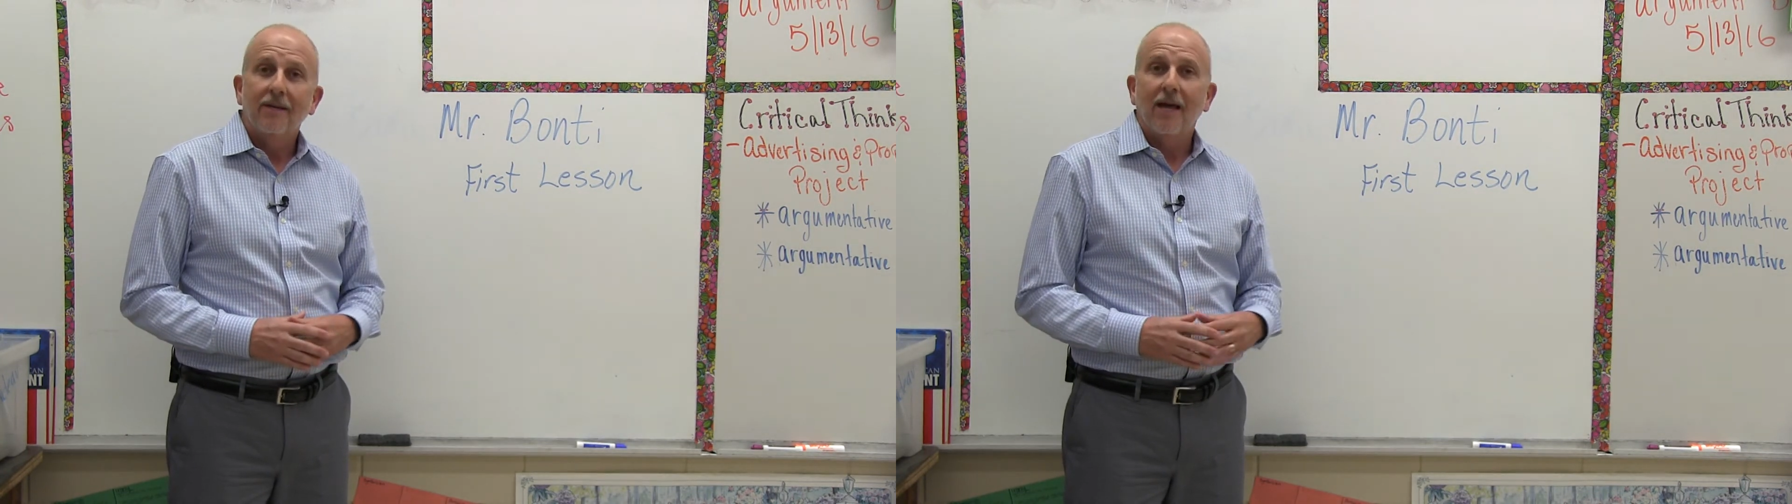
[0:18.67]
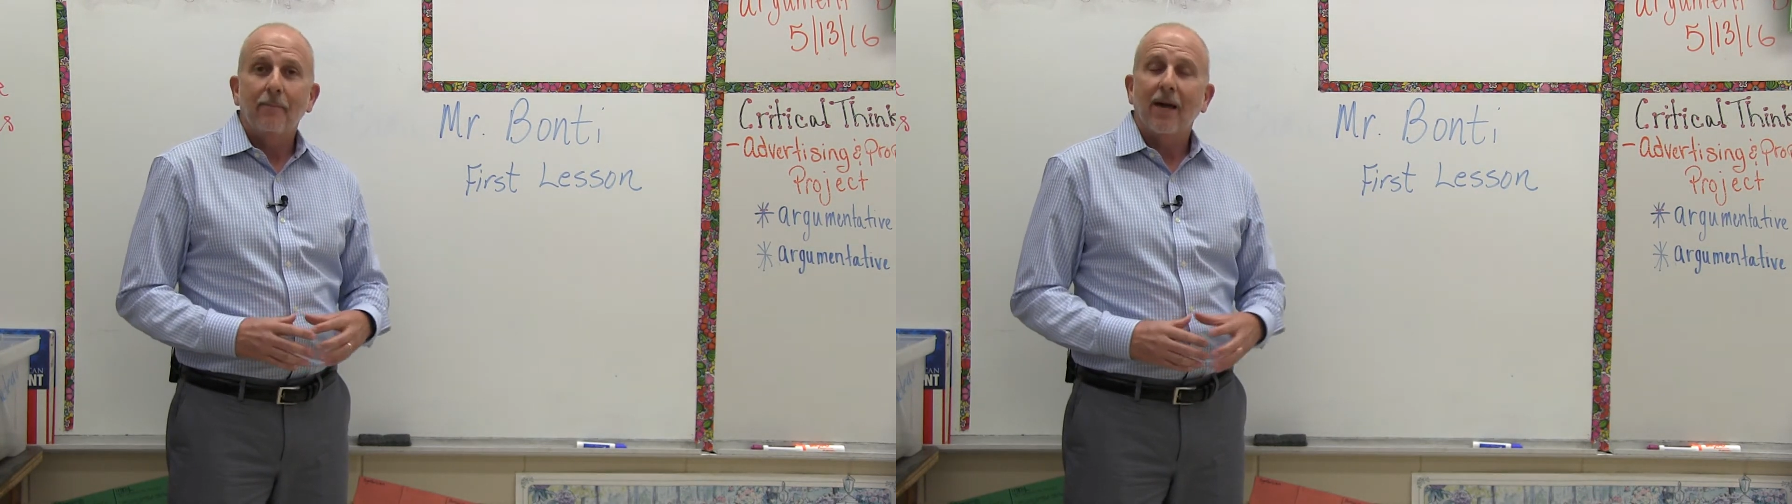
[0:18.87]

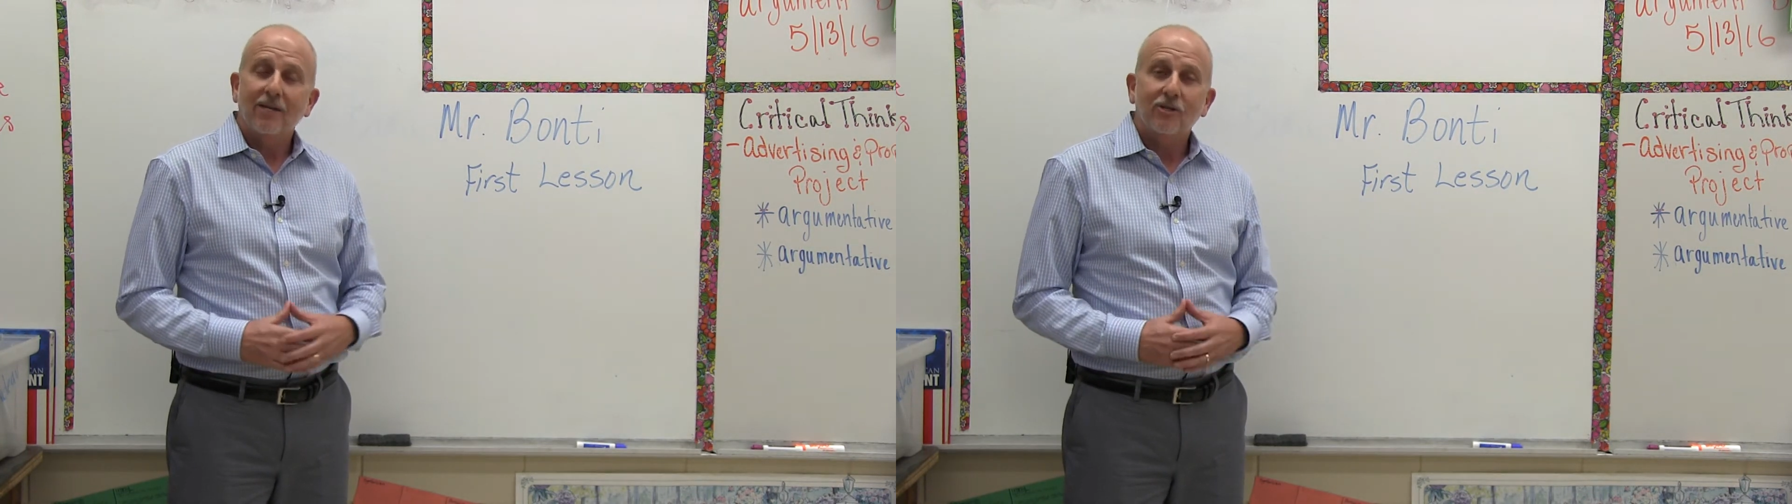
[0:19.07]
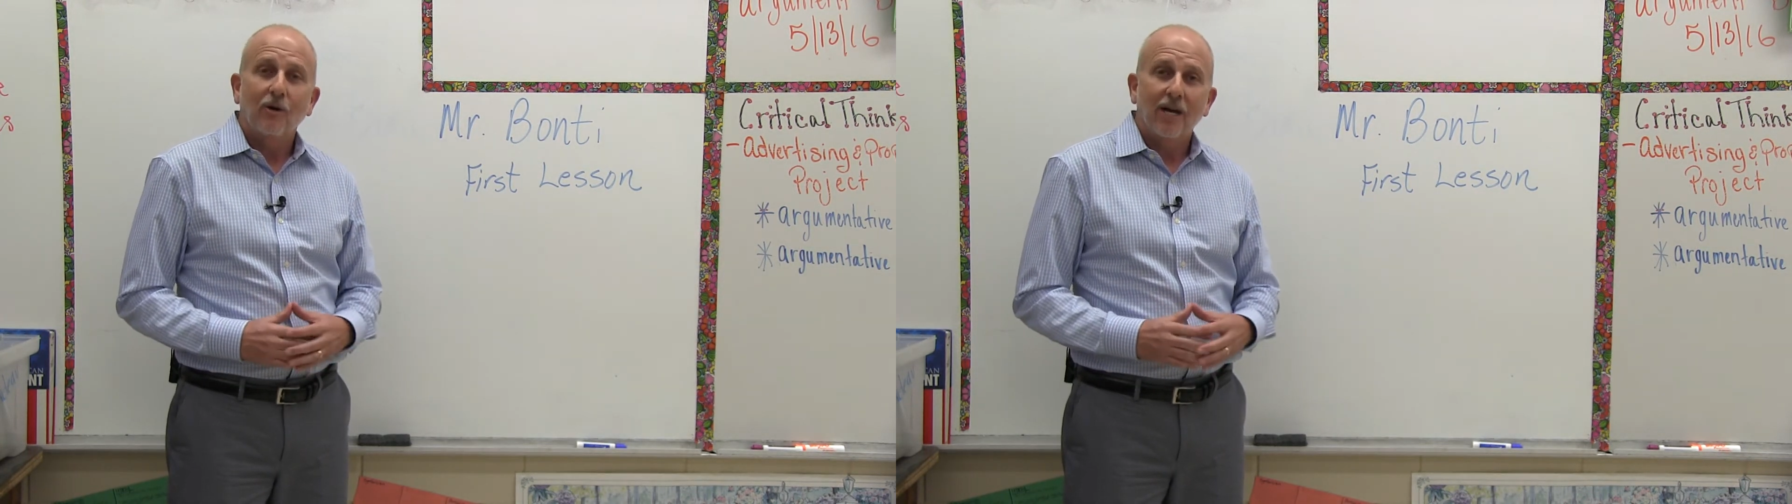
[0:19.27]
at
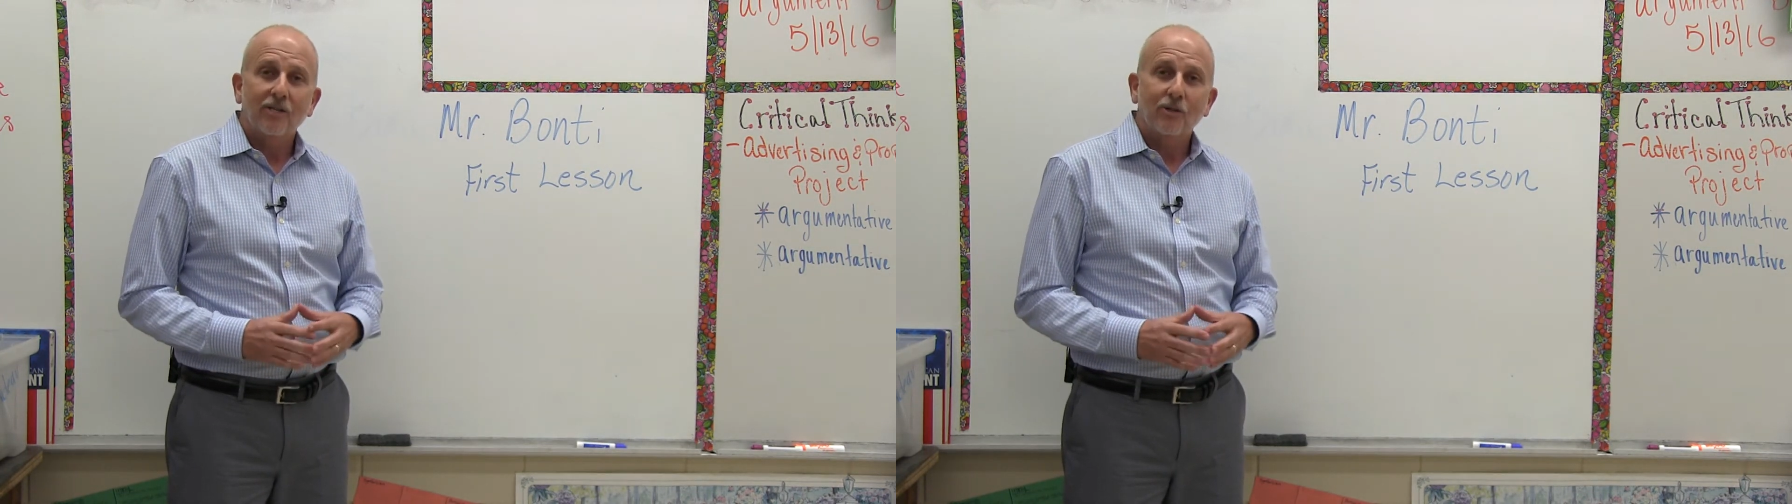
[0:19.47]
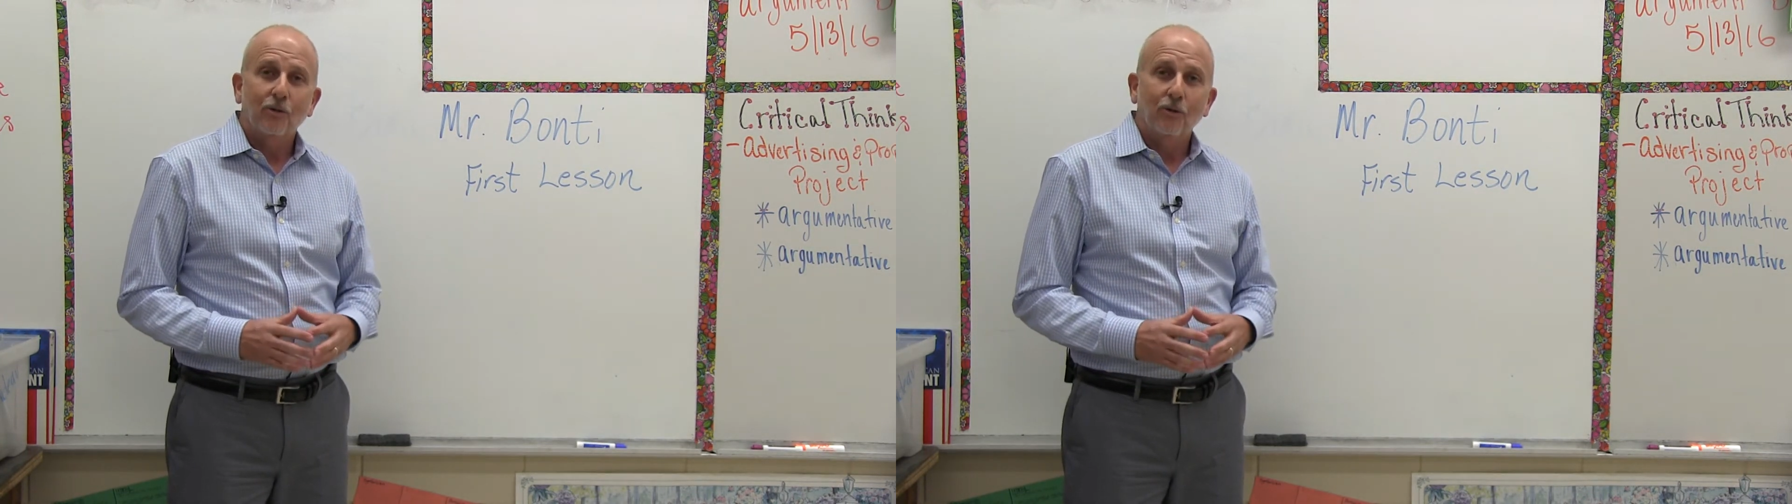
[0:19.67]
Pasco High
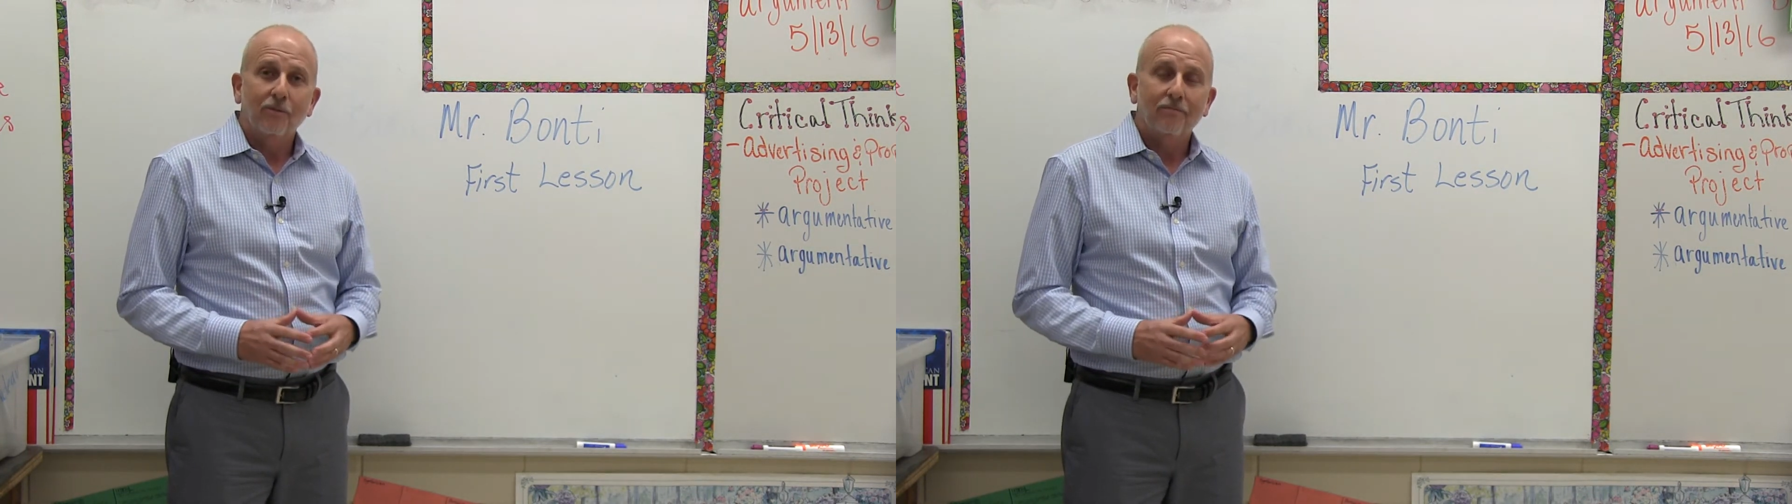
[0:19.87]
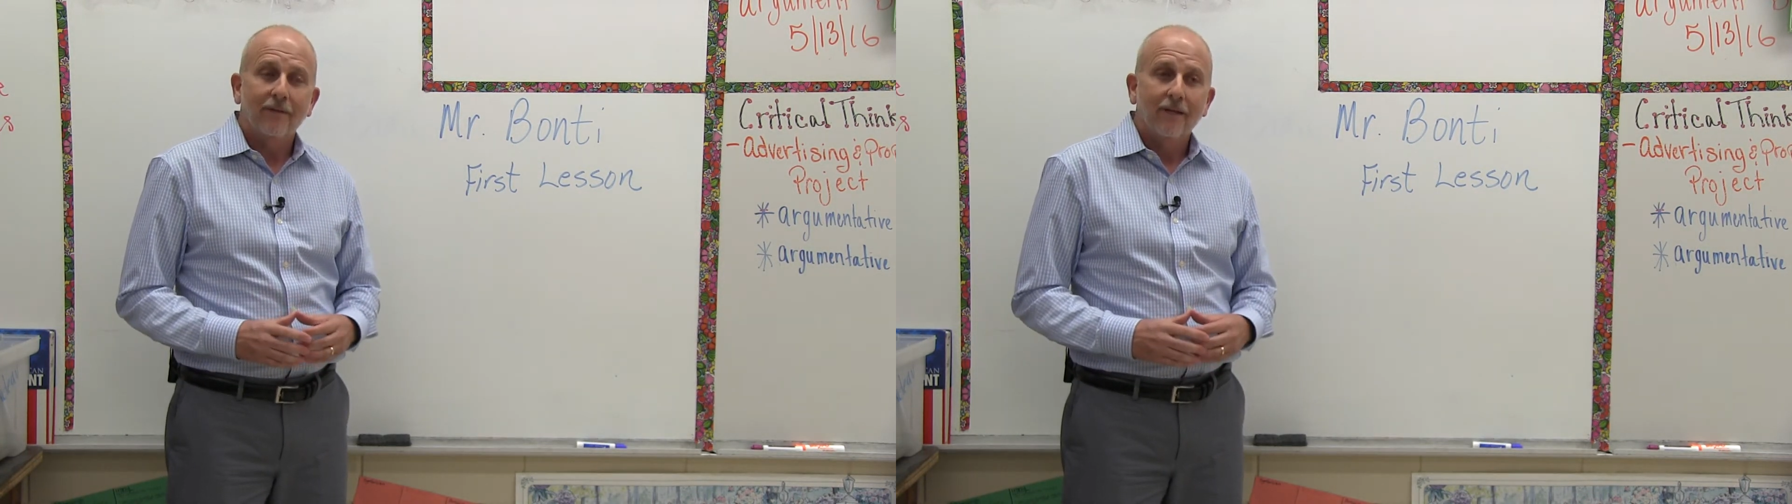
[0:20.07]
School,